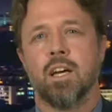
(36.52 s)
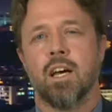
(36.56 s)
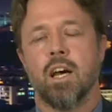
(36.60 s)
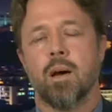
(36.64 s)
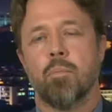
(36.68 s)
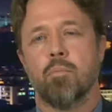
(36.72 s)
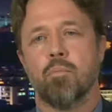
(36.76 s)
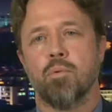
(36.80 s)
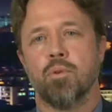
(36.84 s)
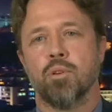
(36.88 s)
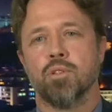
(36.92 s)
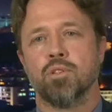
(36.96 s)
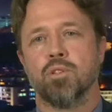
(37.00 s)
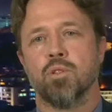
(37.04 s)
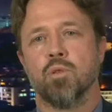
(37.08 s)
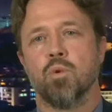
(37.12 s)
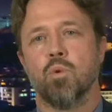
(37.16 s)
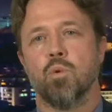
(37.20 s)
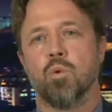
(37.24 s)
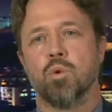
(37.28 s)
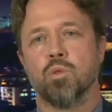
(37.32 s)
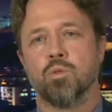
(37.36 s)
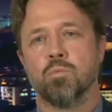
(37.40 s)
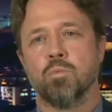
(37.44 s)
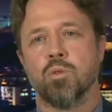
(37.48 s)
a person who
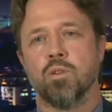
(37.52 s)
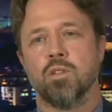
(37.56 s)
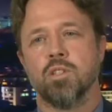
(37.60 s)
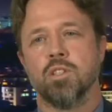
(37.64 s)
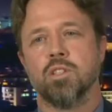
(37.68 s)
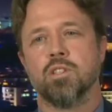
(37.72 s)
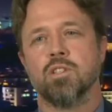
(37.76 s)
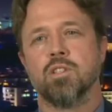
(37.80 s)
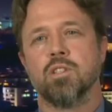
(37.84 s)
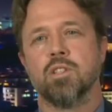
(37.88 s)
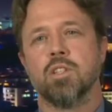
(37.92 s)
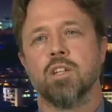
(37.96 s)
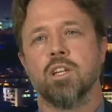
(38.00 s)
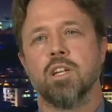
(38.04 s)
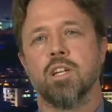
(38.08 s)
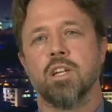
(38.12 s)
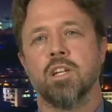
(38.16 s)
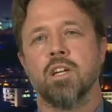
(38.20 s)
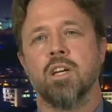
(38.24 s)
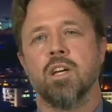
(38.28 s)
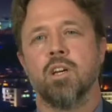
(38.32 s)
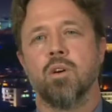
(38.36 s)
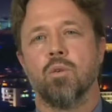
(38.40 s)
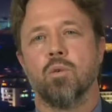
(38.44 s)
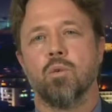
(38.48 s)
was born in
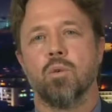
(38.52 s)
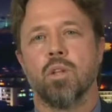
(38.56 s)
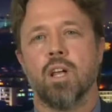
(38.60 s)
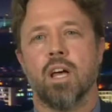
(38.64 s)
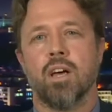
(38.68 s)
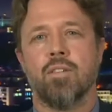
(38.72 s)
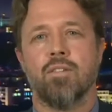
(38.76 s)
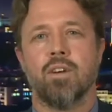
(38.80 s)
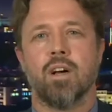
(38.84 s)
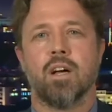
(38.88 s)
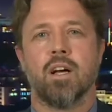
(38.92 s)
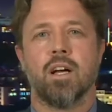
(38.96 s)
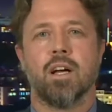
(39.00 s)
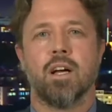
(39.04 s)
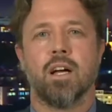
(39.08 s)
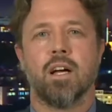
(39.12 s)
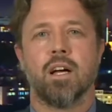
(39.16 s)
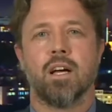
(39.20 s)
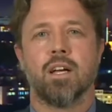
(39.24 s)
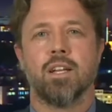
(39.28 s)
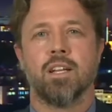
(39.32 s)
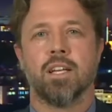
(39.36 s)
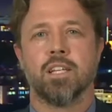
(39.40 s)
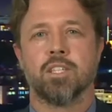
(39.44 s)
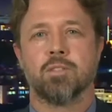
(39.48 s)
Turkey would have
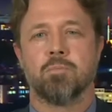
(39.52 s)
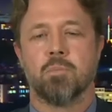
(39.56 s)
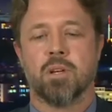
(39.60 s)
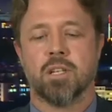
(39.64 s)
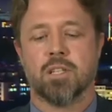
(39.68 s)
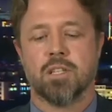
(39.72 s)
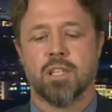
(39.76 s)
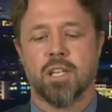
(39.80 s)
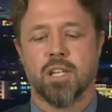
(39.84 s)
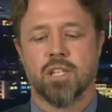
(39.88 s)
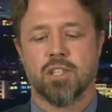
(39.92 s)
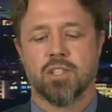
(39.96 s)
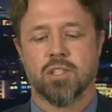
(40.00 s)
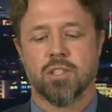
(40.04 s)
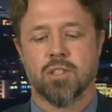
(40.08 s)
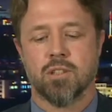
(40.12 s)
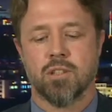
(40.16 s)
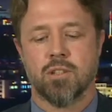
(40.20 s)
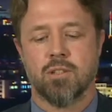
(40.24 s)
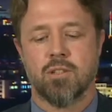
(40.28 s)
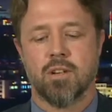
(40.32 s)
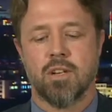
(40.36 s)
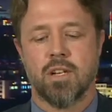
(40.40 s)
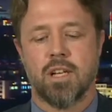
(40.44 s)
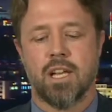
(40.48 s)
an expectation
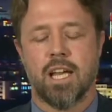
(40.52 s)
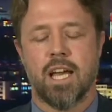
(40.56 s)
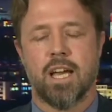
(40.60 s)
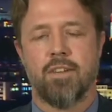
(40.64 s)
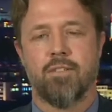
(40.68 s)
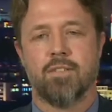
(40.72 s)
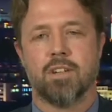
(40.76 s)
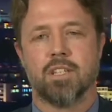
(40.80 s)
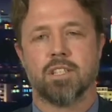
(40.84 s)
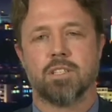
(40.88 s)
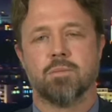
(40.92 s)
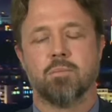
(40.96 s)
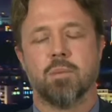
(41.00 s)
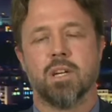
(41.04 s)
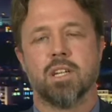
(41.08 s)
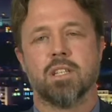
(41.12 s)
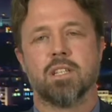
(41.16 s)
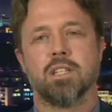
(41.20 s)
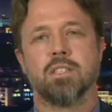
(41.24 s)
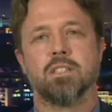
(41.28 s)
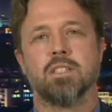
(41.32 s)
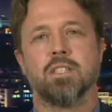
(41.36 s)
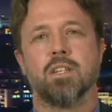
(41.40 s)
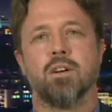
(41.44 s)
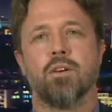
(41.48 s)
of a life
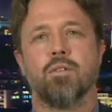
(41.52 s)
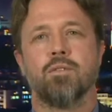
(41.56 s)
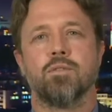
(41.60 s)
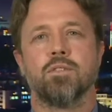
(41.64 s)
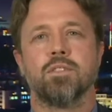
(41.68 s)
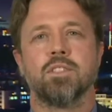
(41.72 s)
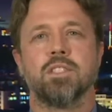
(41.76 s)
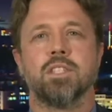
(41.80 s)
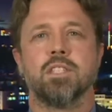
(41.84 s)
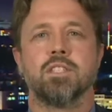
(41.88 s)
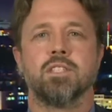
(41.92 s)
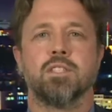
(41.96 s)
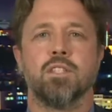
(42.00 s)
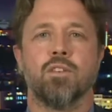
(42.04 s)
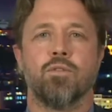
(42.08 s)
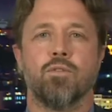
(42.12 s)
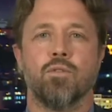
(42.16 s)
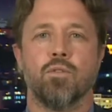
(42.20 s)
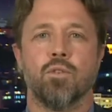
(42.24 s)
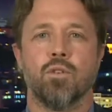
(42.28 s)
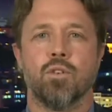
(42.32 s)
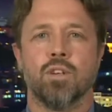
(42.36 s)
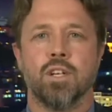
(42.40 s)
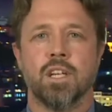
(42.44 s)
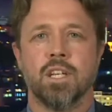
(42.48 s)
expectancy of
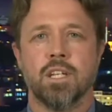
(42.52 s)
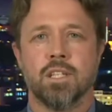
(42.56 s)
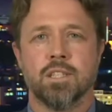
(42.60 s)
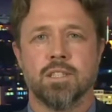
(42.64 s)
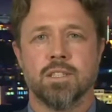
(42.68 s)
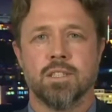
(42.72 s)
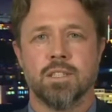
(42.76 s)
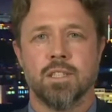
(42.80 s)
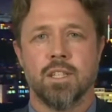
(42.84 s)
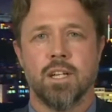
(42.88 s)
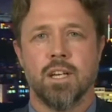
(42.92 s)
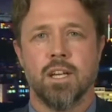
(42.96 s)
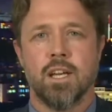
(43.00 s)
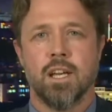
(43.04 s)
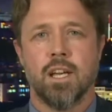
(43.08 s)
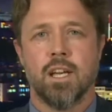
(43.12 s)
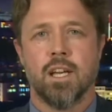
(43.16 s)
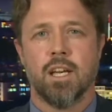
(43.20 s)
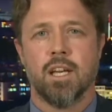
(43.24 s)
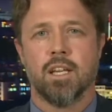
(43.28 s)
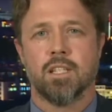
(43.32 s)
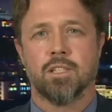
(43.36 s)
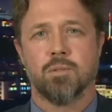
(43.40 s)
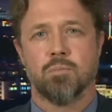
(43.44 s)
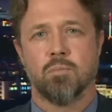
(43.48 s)
64 years.
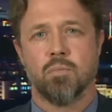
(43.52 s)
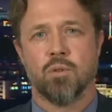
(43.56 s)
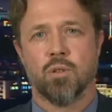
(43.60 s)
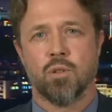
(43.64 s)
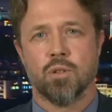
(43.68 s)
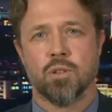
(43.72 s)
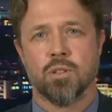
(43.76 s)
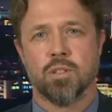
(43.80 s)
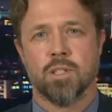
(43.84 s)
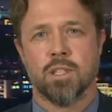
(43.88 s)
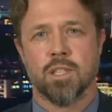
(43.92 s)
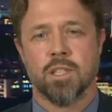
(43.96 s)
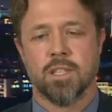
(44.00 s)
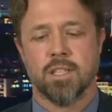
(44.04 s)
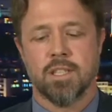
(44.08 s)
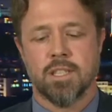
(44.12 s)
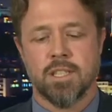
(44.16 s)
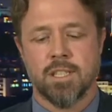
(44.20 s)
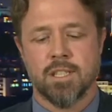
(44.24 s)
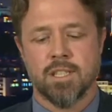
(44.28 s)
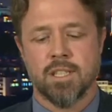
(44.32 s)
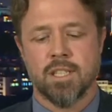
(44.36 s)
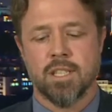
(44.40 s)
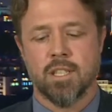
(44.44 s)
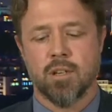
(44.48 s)
He's born
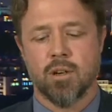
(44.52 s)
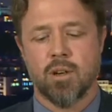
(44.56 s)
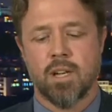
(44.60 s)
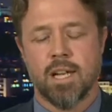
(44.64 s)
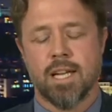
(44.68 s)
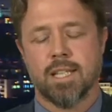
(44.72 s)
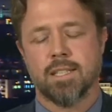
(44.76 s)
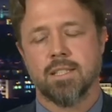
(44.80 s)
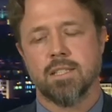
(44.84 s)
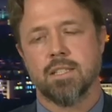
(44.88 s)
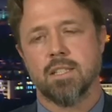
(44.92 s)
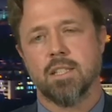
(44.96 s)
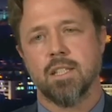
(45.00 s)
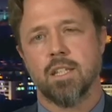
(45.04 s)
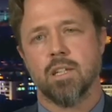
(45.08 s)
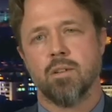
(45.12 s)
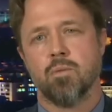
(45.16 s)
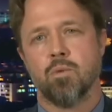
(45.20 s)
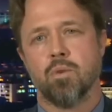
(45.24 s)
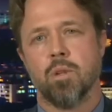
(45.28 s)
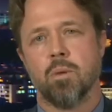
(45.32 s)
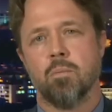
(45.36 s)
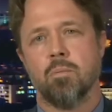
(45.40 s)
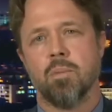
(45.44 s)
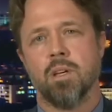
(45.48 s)
this year or last year
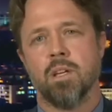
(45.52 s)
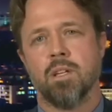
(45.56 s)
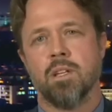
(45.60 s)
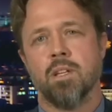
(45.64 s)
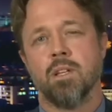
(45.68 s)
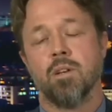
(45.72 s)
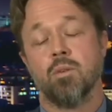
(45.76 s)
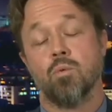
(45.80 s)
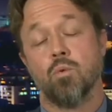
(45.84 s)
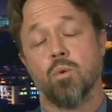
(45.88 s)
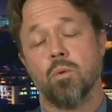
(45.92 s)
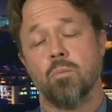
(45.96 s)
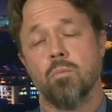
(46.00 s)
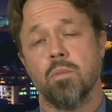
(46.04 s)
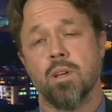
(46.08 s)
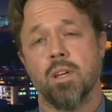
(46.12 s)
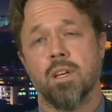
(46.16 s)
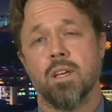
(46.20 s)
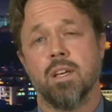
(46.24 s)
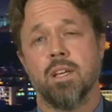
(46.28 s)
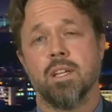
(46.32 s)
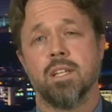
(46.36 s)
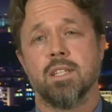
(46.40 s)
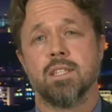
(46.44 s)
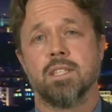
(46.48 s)
would
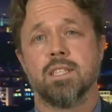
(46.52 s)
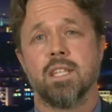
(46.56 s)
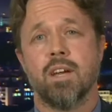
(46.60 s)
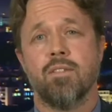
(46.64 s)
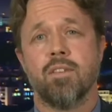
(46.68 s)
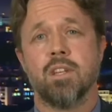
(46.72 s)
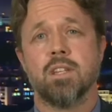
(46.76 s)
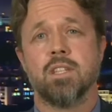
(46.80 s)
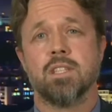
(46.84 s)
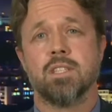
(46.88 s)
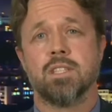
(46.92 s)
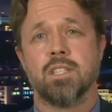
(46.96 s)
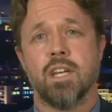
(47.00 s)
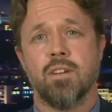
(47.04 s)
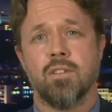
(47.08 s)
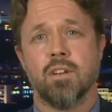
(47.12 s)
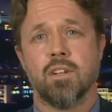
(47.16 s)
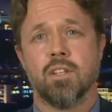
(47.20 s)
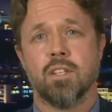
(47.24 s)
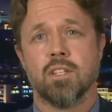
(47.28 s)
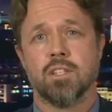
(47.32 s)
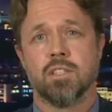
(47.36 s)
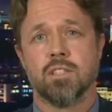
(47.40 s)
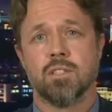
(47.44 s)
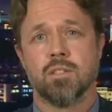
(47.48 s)
be
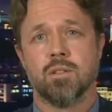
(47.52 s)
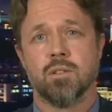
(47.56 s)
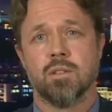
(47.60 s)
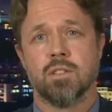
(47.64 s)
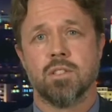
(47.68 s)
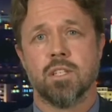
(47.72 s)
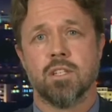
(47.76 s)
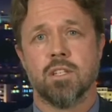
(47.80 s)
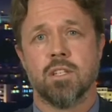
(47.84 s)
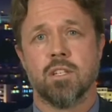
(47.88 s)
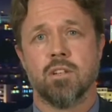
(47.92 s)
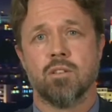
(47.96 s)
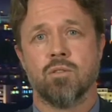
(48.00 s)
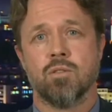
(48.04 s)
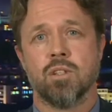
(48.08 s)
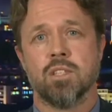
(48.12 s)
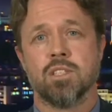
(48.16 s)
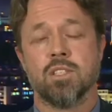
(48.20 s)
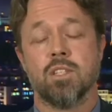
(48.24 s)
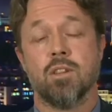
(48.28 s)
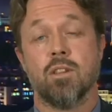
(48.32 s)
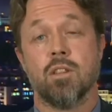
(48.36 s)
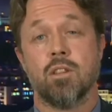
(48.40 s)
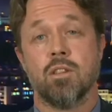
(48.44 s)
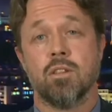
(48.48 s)
77 years. So it's an
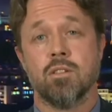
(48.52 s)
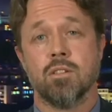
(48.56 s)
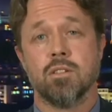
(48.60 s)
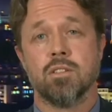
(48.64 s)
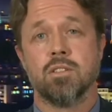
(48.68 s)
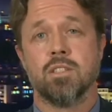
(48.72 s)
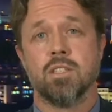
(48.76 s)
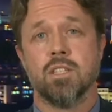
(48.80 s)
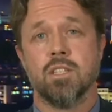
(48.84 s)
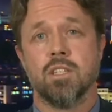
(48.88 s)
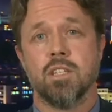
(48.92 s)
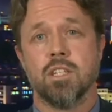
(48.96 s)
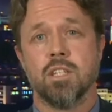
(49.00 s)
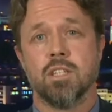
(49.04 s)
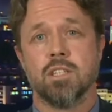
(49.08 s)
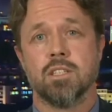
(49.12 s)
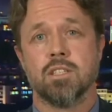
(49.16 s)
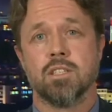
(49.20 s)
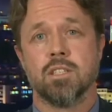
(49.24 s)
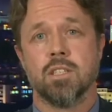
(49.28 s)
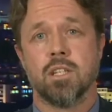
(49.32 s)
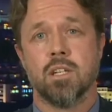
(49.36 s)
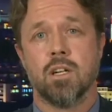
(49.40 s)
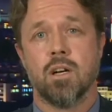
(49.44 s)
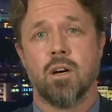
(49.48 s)
increase in 13
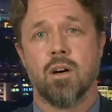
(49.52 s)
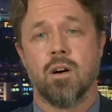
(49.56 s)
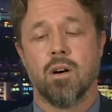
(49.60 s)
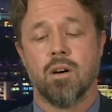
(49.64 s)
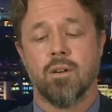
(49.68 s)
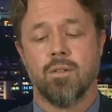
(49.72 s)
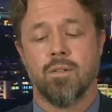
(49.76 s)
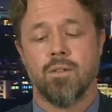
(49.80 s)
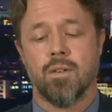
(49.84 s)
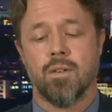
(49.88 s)
years of